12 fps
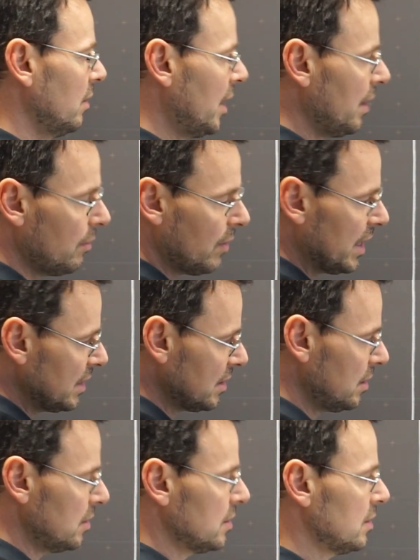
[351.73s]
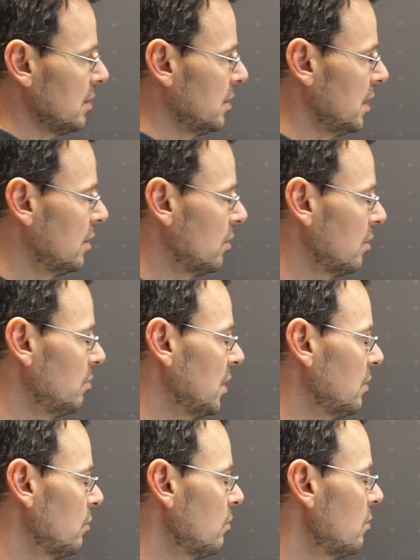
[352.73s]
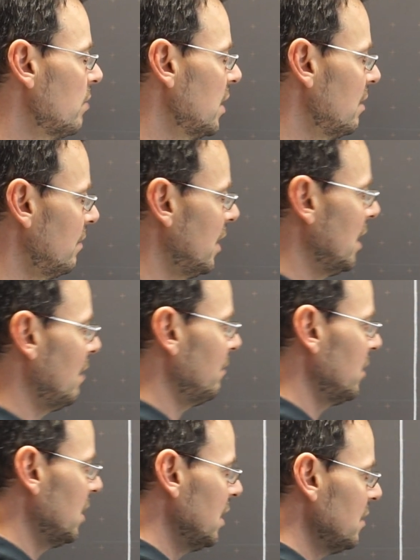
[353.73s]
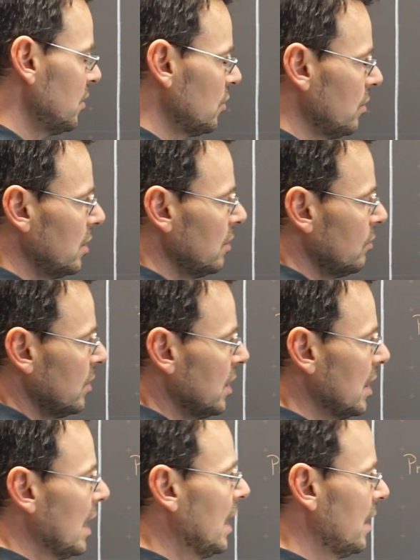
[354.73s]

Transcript: Otherwise, this need not be true, but if I have a disjoint union,